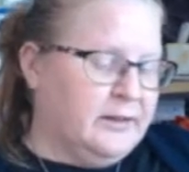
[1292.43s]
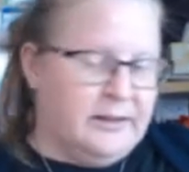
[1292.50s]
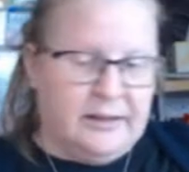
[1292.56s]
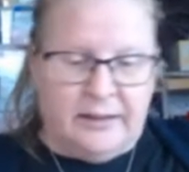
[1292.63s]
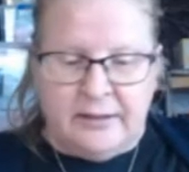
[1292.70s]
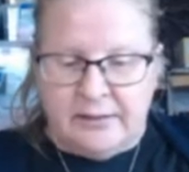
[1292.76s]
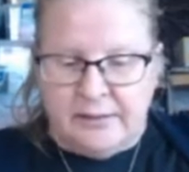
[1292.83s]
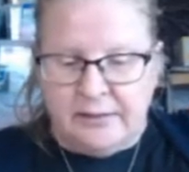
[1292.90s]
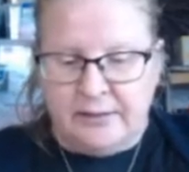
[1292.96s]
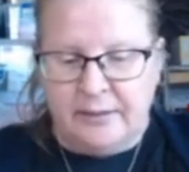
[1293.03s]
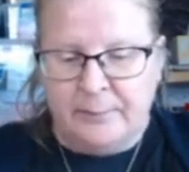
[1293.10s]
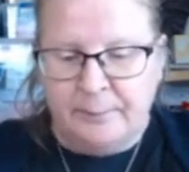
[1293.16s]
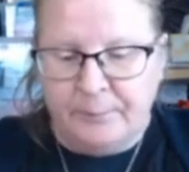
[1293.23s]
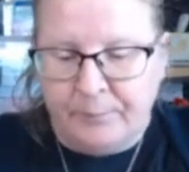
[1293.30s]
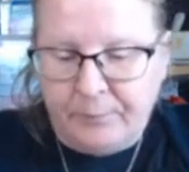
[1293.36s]

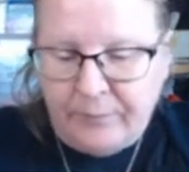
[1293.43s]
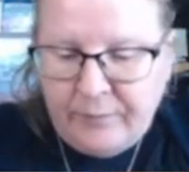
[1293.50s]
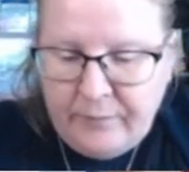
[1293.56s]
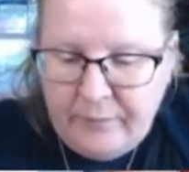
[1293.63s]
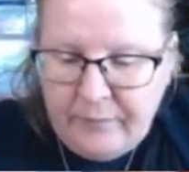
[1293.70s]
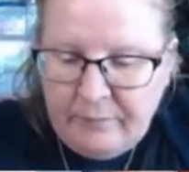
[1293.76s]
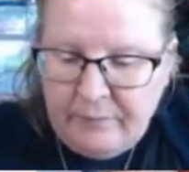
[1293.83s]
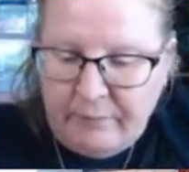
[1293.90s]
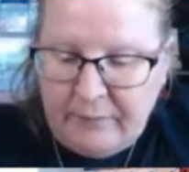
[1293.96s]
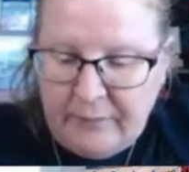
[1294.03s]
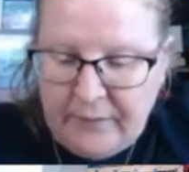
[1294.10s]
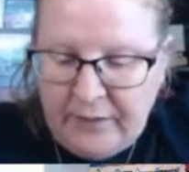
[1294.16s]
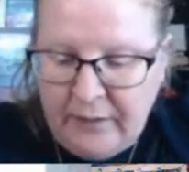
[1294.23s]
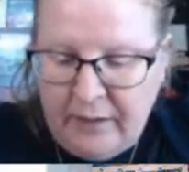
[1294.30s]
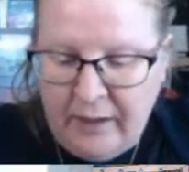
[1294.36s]
And
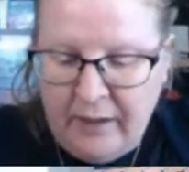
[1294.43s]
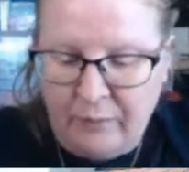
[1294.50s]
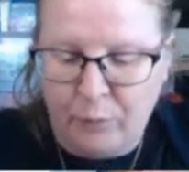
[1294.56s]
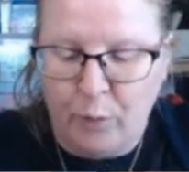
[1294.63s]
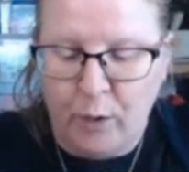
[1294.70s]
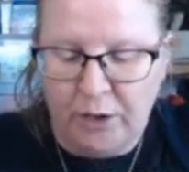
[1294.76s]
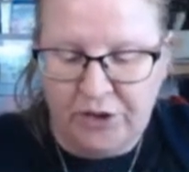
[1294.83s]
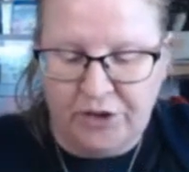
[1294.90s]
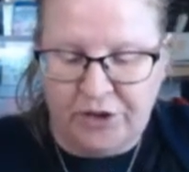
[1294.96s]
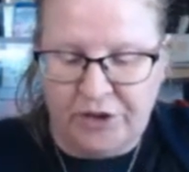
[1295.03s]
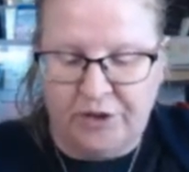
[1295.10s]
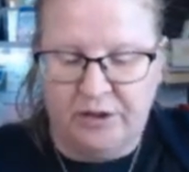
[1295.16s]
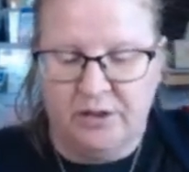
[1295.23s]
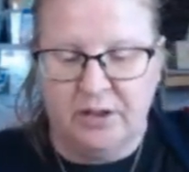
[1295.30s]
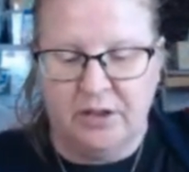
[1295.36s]
I have
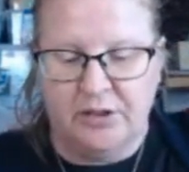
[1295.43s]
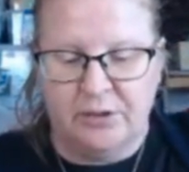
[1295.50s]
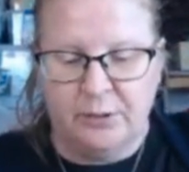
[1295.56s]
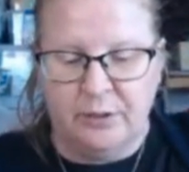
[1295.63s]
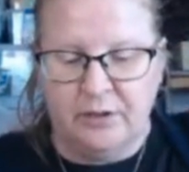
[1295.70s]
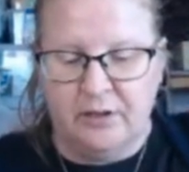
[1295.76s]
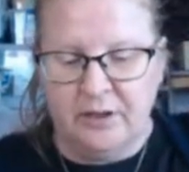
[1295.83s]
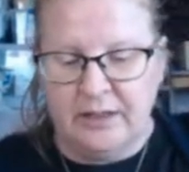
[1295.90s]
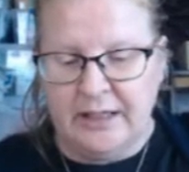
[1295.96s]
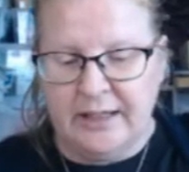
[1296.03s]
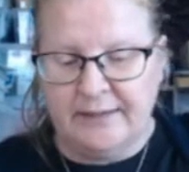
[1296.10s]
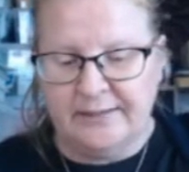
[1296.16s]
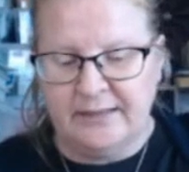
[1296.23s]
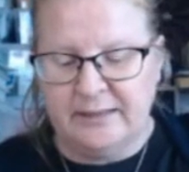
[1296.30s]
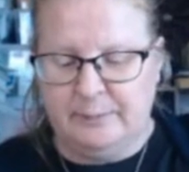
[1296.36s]
watched her doing her
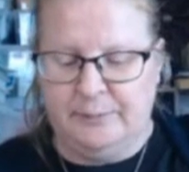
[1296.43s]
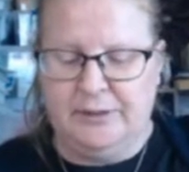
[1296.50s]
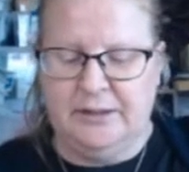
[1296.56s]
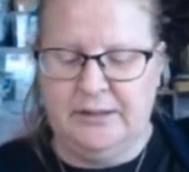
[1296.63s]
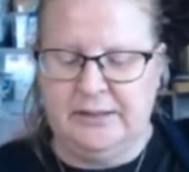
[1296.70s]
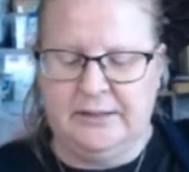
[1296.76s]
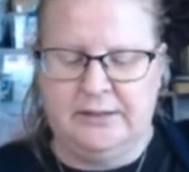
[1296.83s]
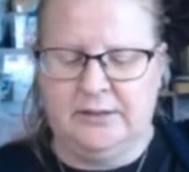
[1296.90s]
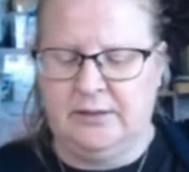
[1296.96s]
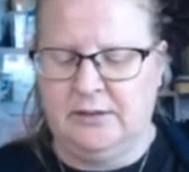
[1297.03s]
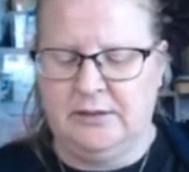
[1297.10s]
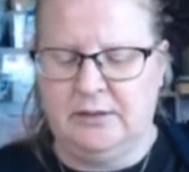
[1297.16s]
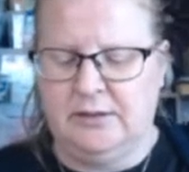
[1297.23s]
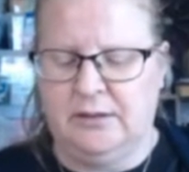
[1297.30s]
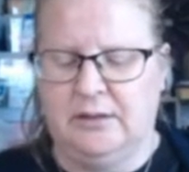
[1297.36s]
classes, but it's,